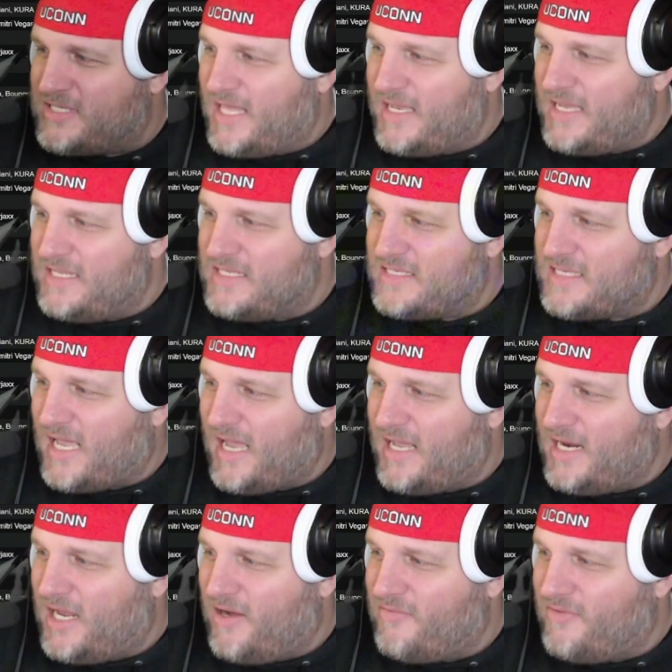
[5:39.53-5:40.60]
that
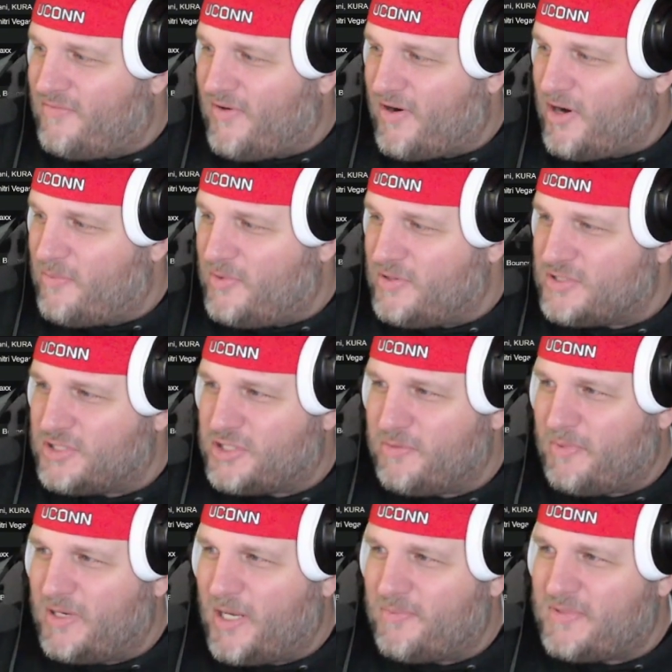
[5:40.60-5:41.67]
inside of the variables, it
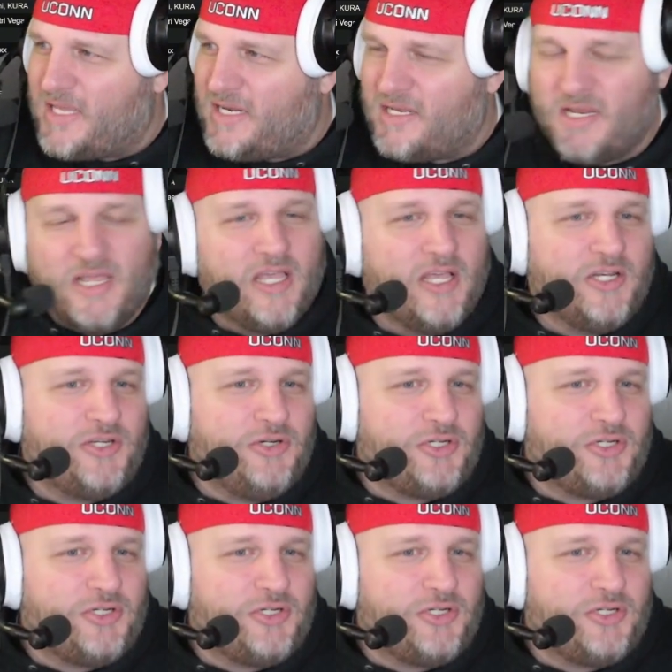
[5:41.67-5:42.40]
should have been updated to